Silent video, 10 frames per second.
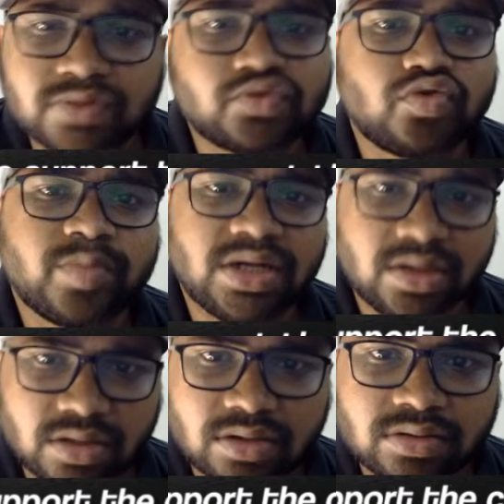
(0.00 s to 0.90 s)
so
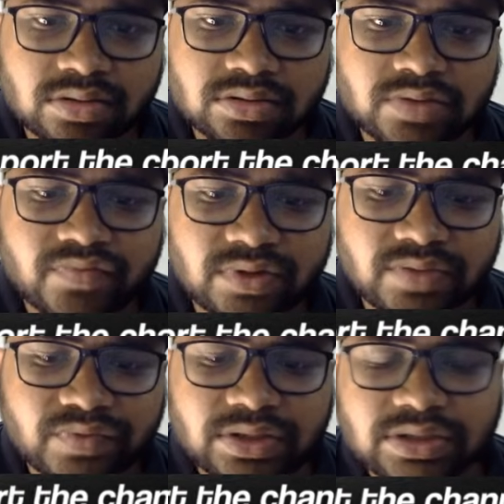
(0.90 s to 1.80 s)
many
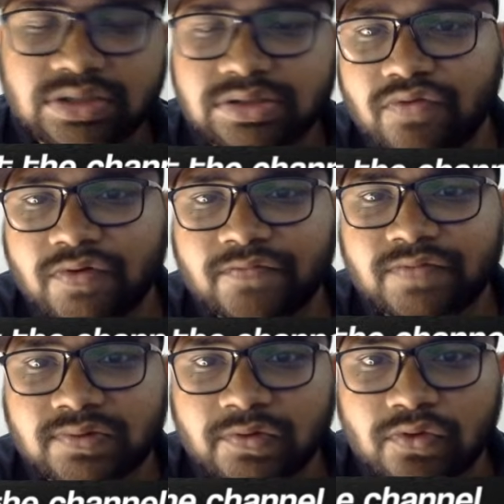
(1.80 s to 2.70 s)
different things out of
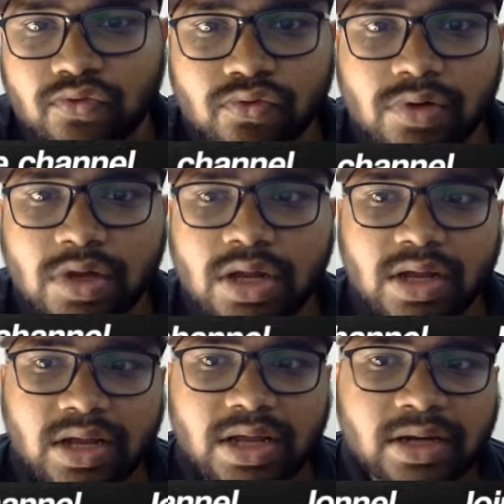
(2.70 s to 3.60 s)
that logo.
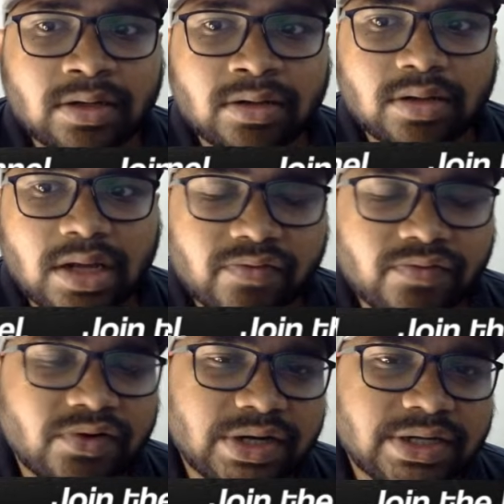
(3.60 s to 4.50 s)
And I have
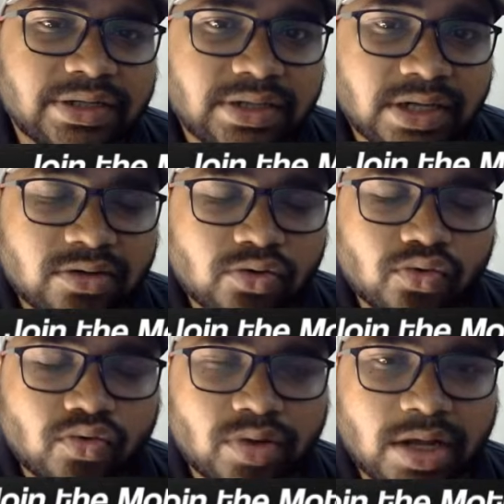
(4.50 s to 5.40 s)
created 10
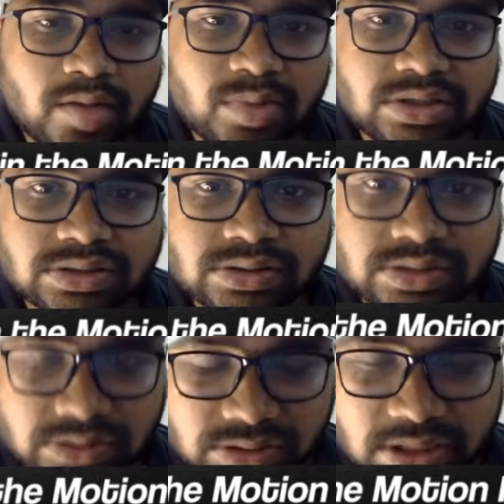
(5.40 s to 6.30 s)
logo animations
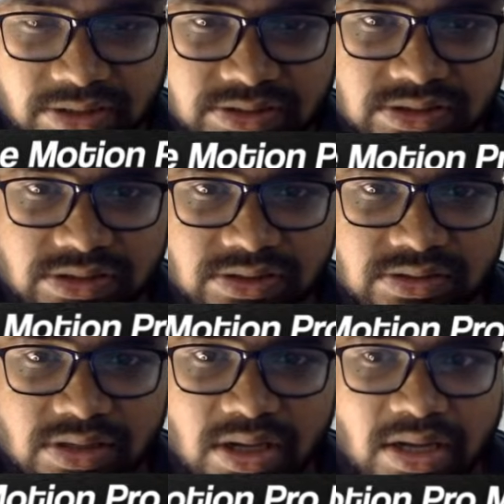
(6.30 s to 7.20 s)
in that series,
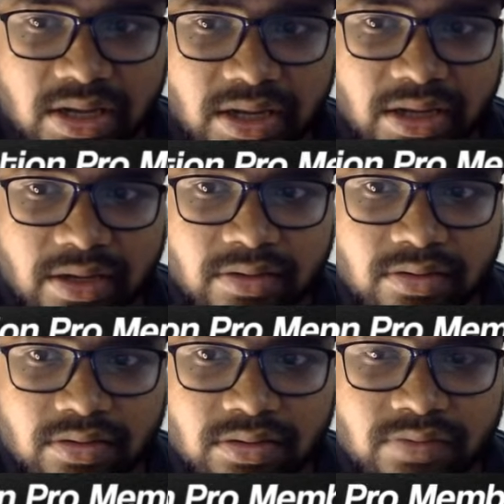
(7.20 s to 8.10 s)
and
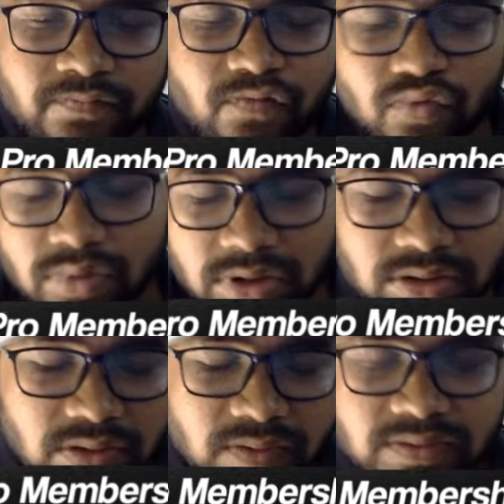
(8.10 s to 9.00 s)
4
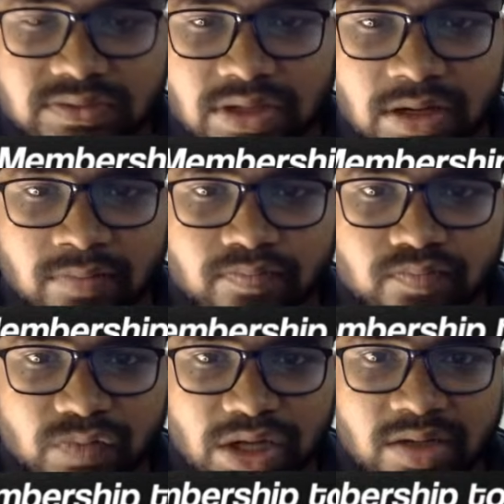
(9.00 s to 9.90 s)
other extra
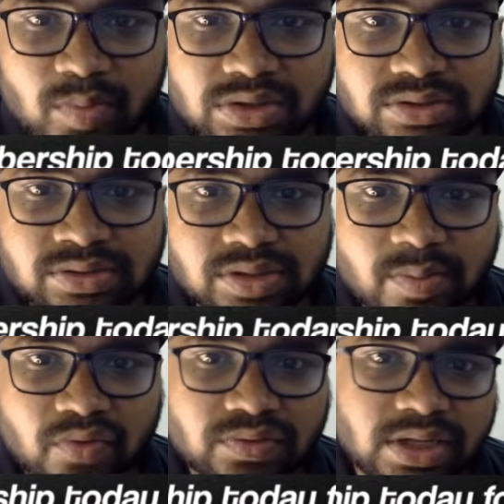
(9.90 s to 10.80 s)
animations
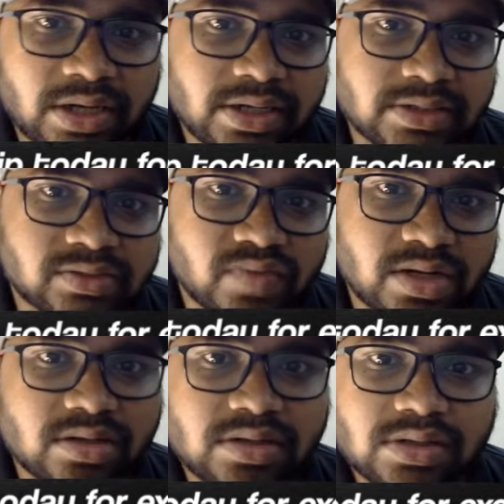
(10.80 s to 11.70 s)
about that as well.
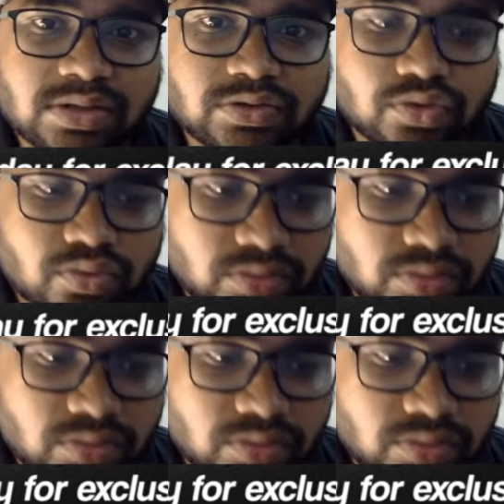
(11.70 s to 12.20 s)
So